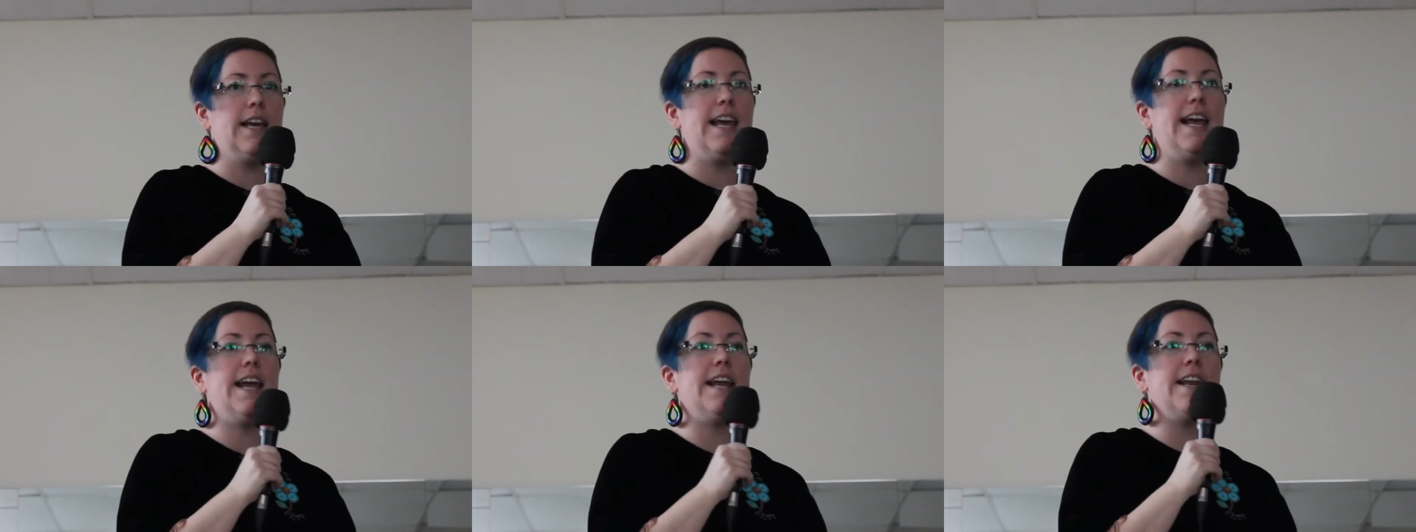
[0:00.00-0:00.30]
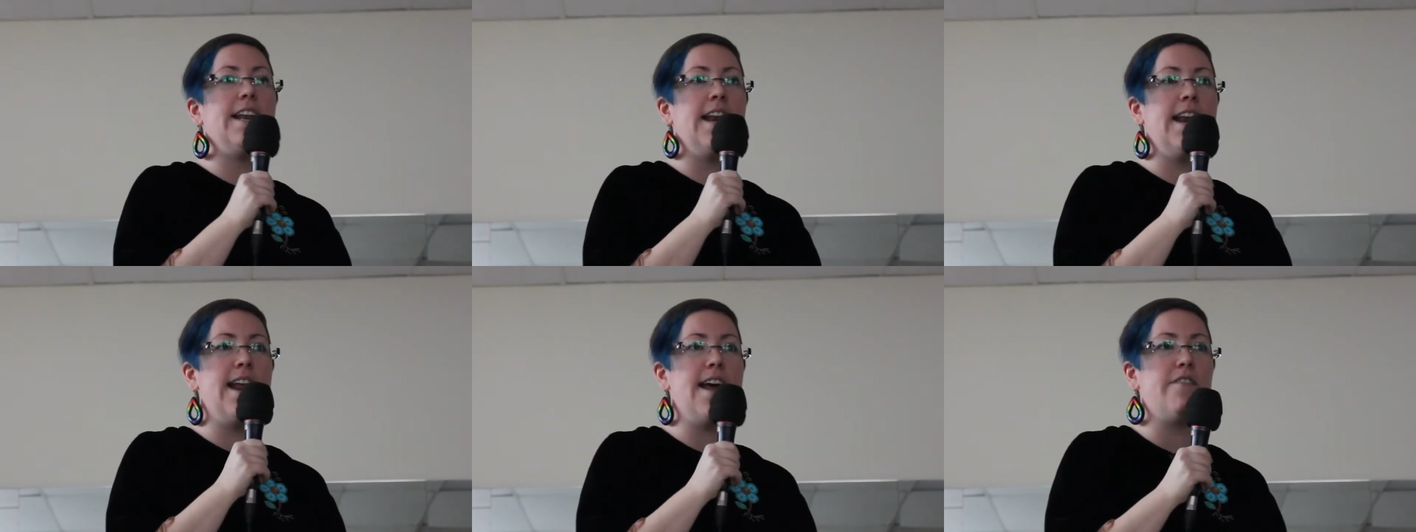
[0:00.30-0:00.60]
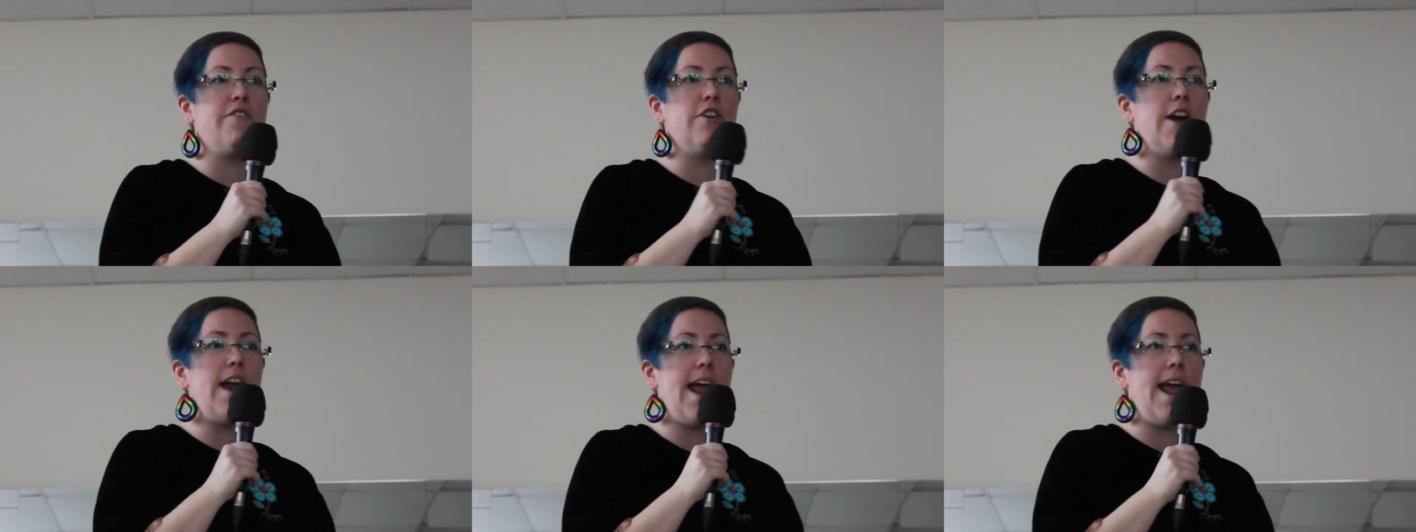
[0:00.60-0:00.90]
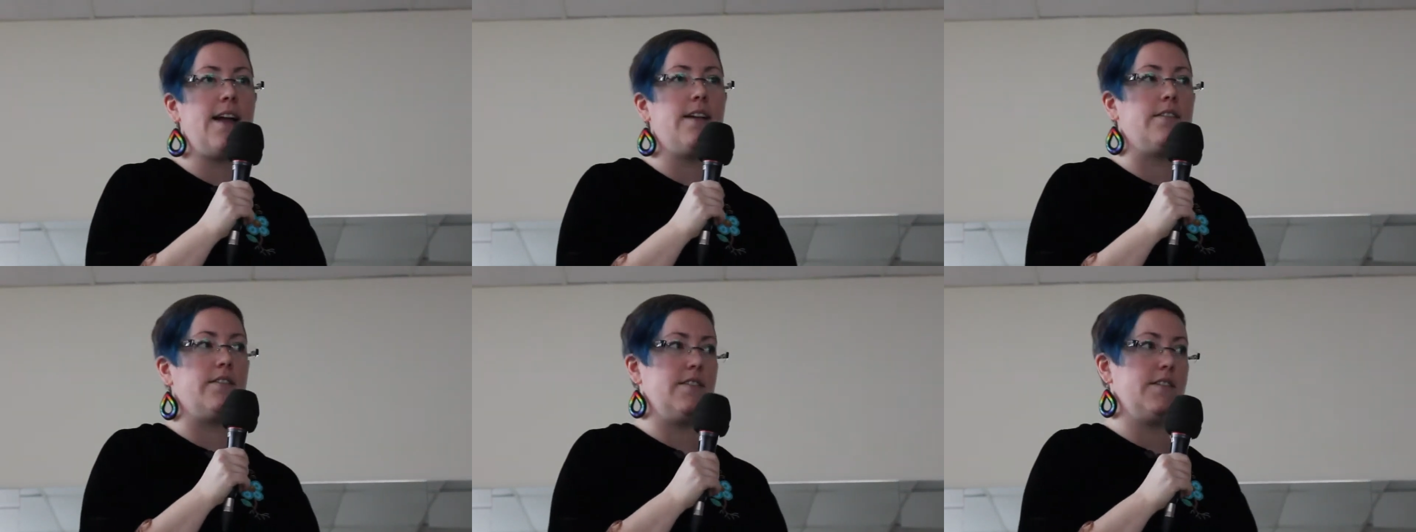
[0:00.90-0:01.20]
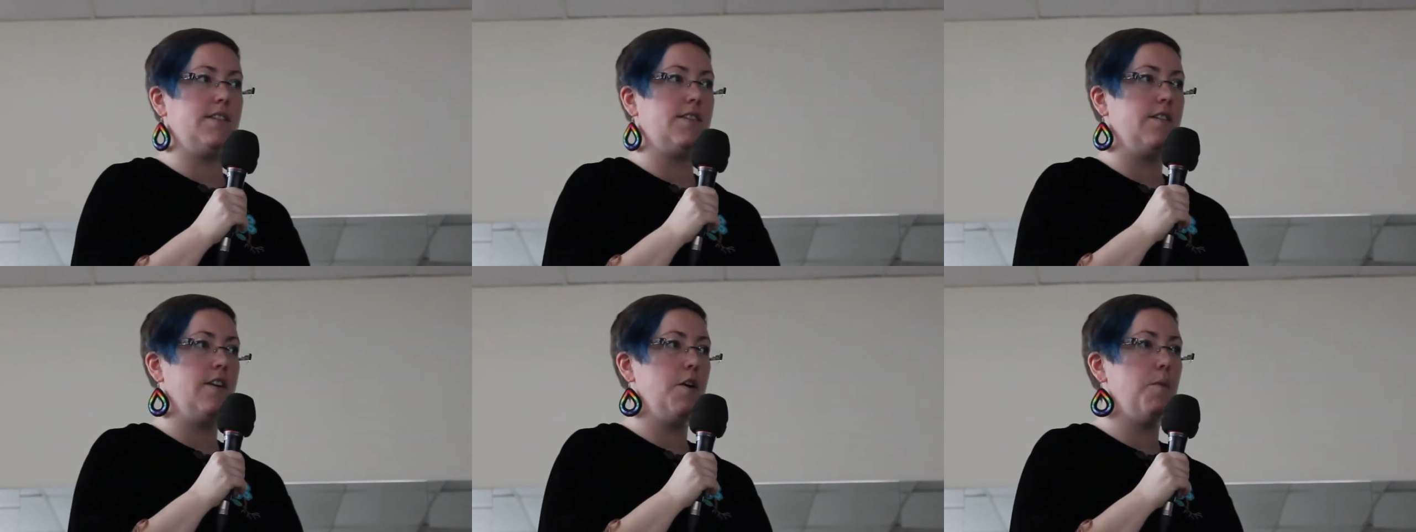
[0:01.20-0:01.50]
It never
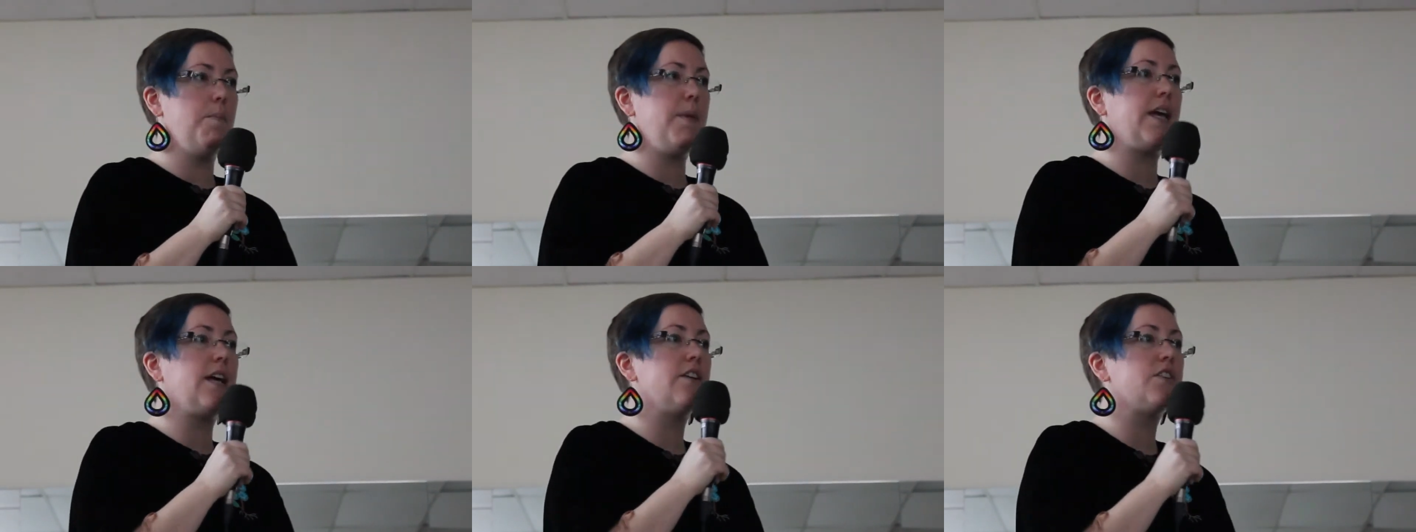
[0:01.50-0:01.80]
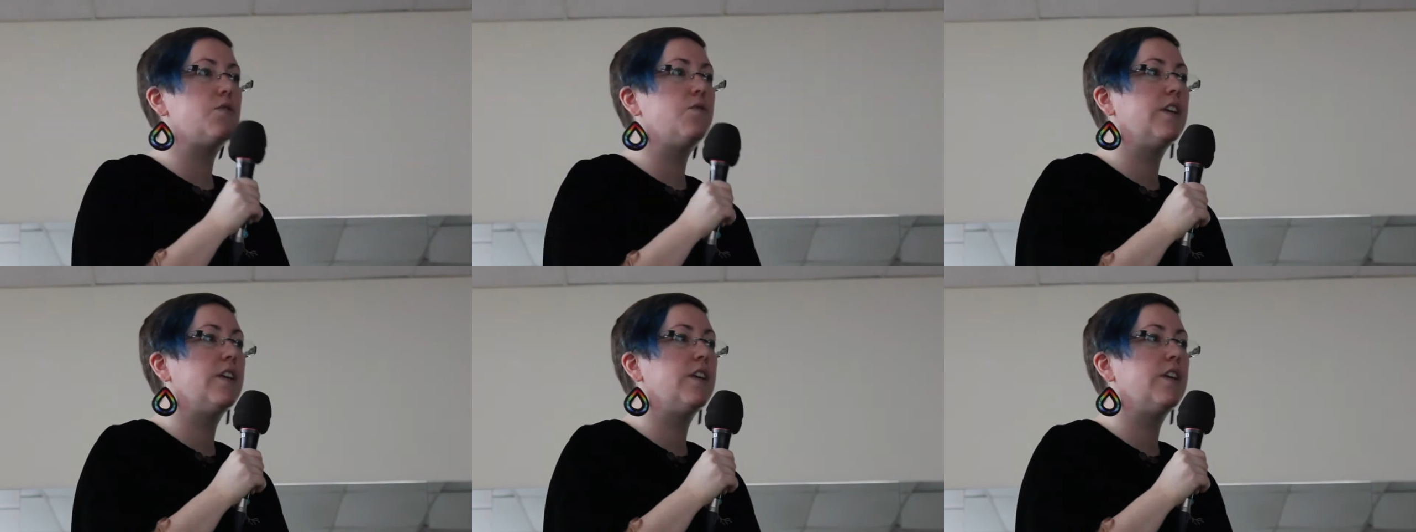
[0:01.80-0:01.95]
ends, because